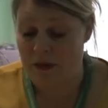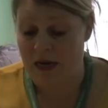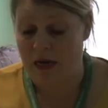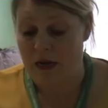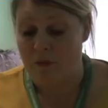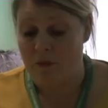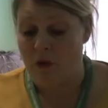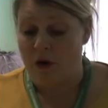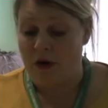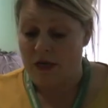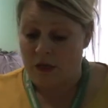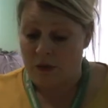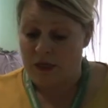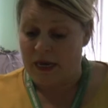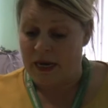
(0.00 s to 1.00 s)
in the morning
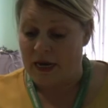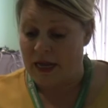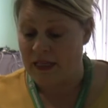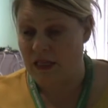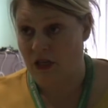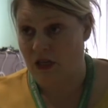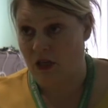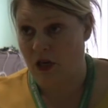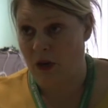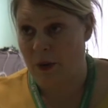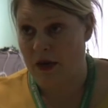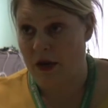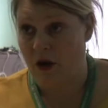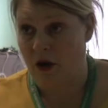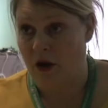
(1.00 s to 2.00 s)
to attend lessons and
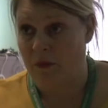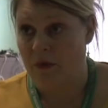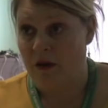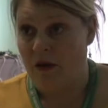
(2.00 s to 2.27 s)
going home